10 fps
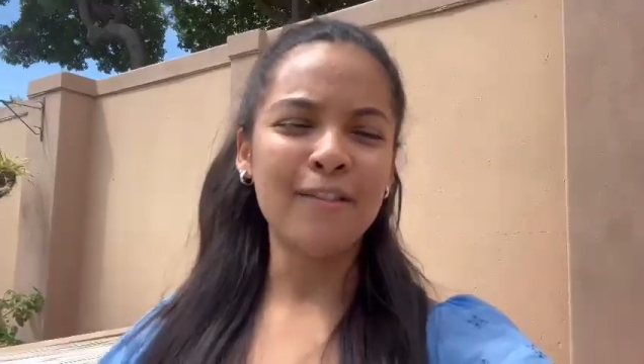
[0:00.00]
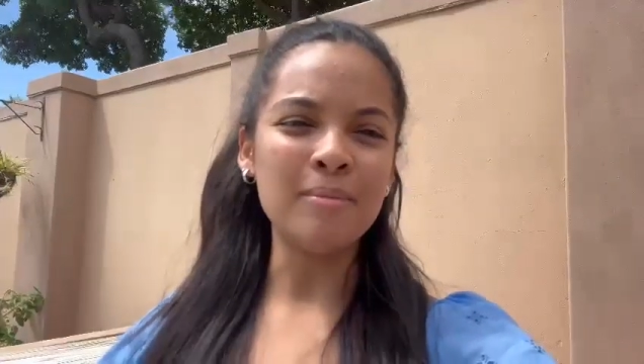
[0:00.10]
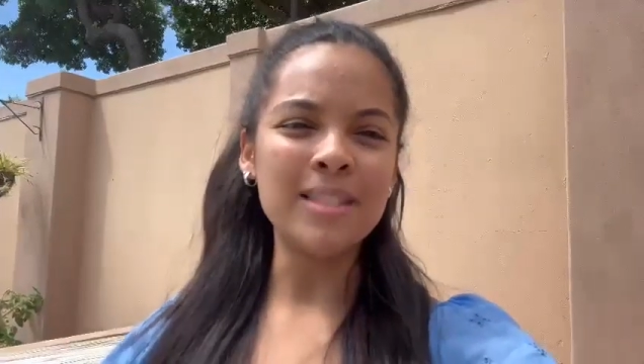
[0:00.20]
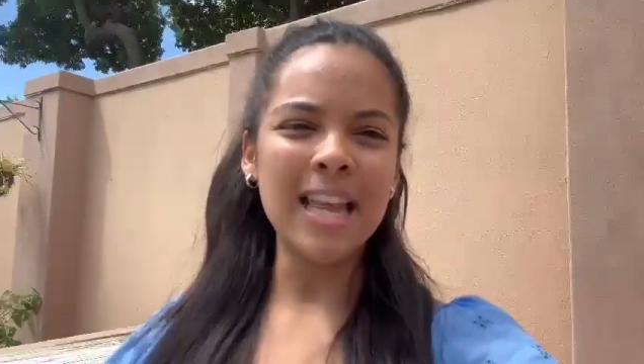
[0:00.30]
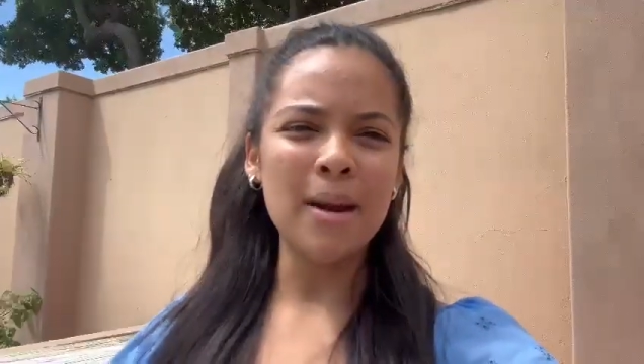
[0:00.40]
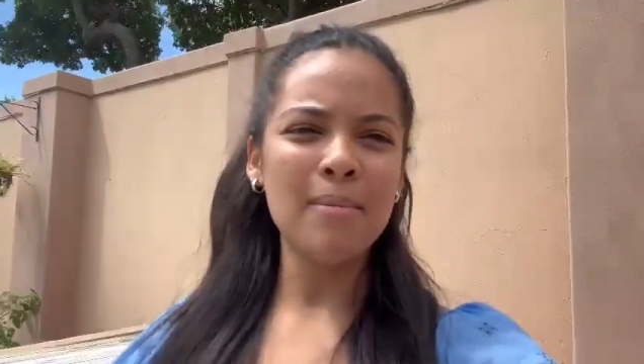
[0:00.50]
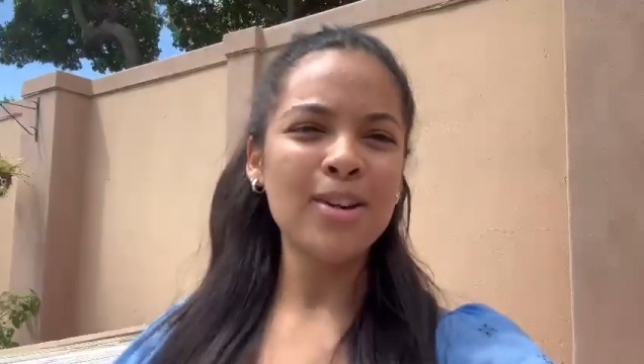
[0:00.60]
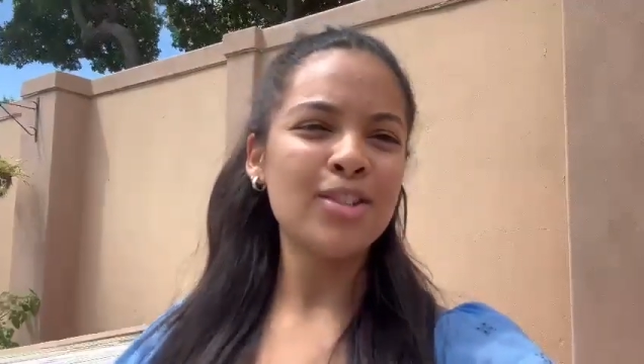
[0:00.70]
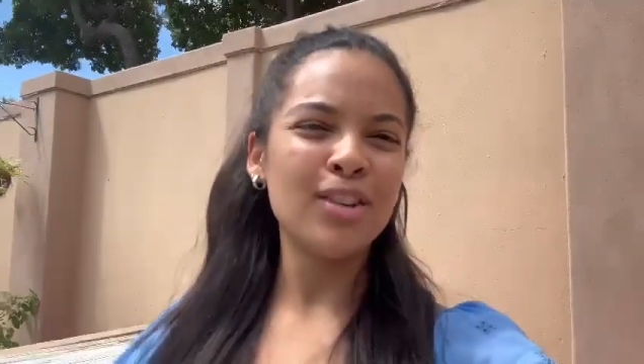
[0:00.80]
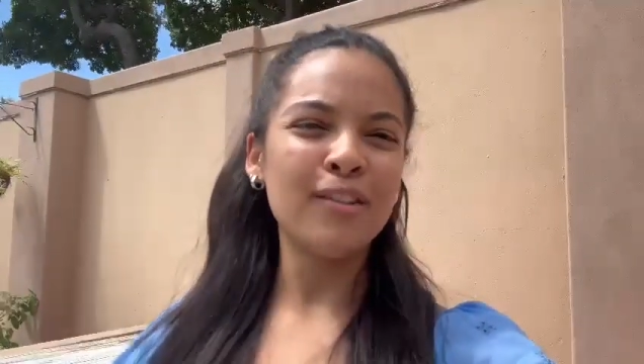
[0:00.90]
from
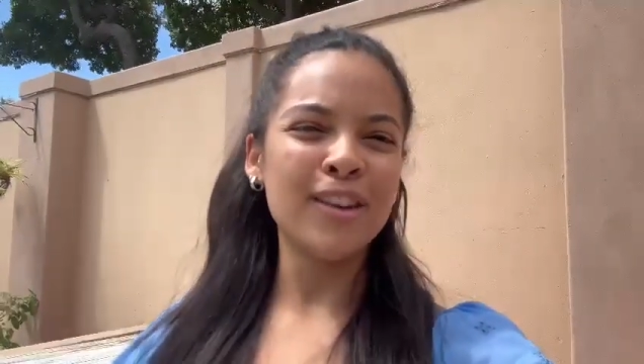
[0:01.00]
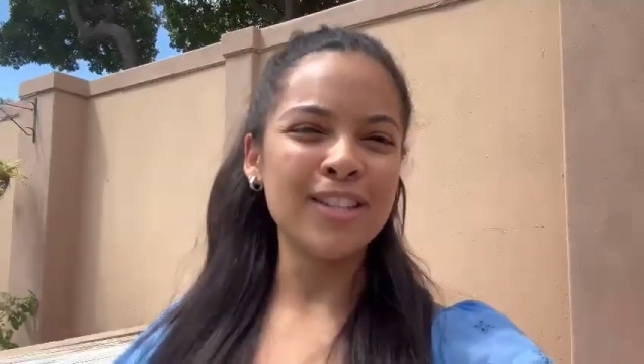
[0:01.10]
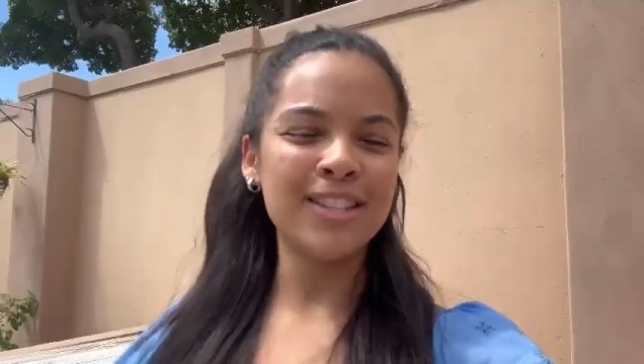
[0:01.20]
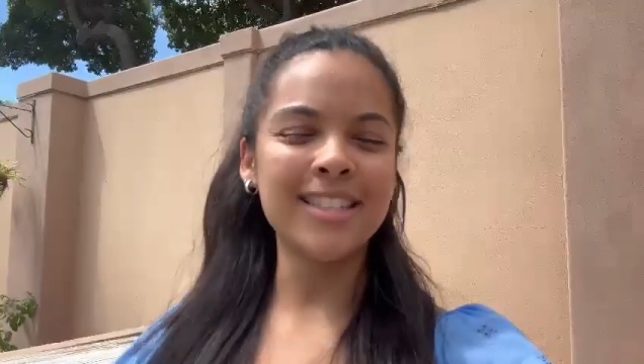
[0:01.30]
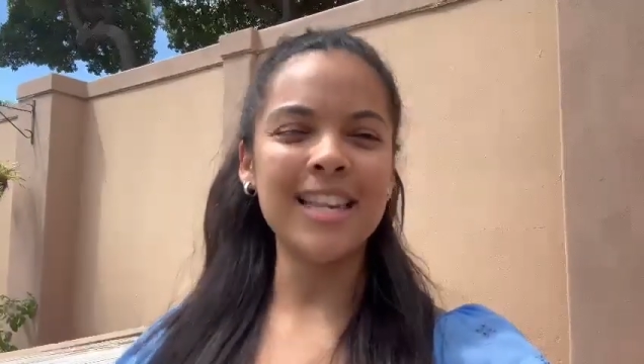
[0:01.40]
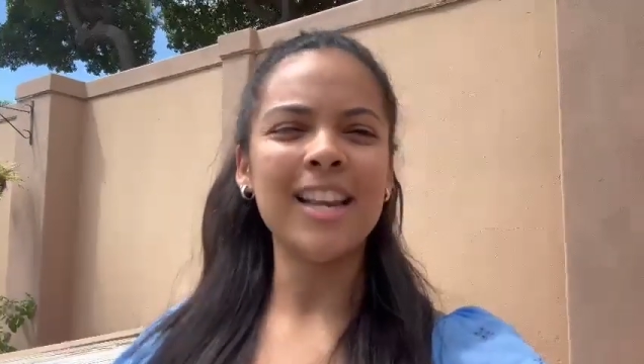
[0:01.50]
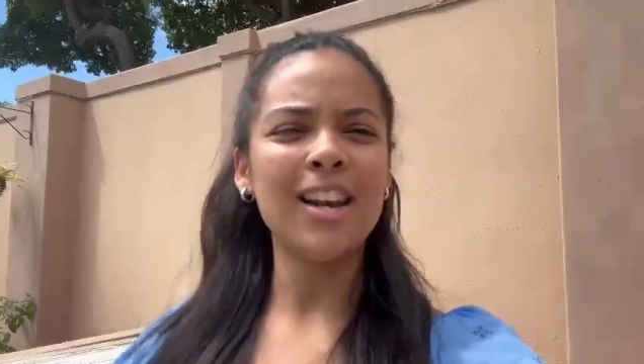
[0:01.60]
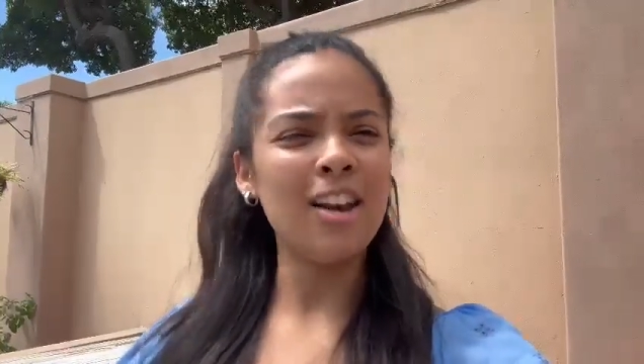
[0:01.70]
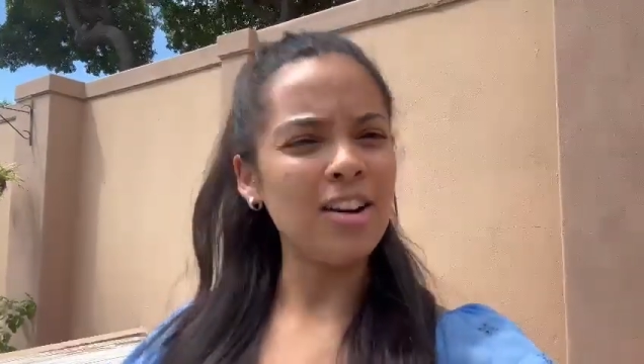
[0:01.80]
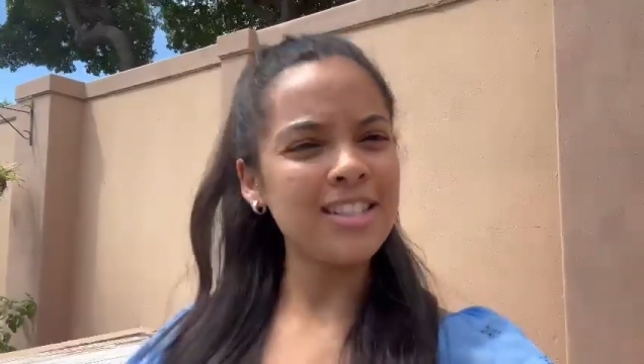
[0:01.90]
Stellenbosch University
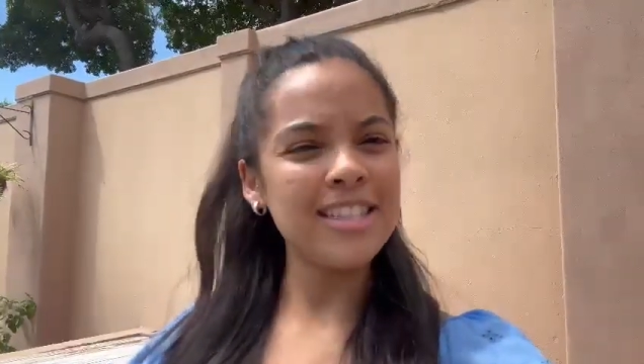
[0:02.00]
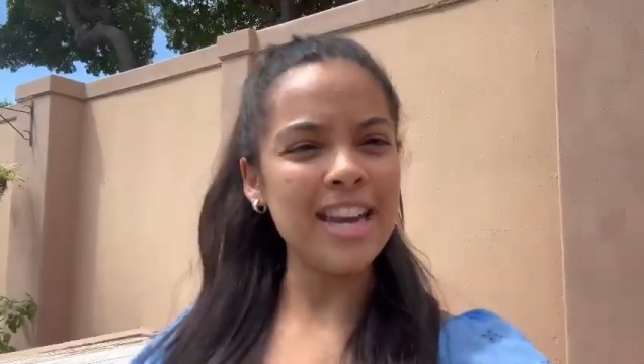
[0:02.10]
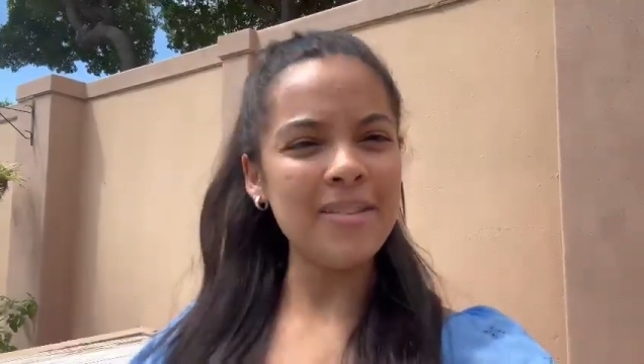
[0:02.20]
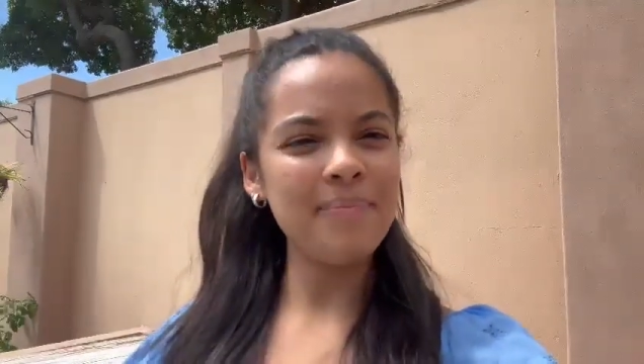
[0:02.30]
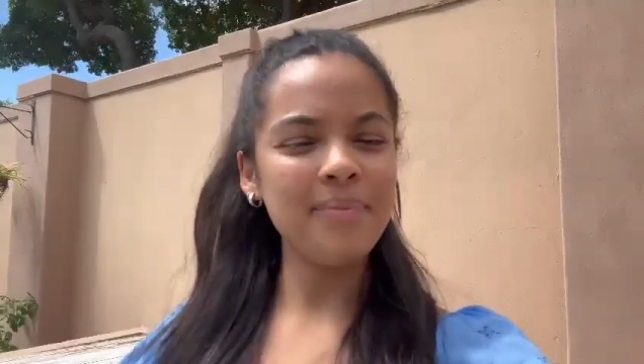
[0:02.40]
last year.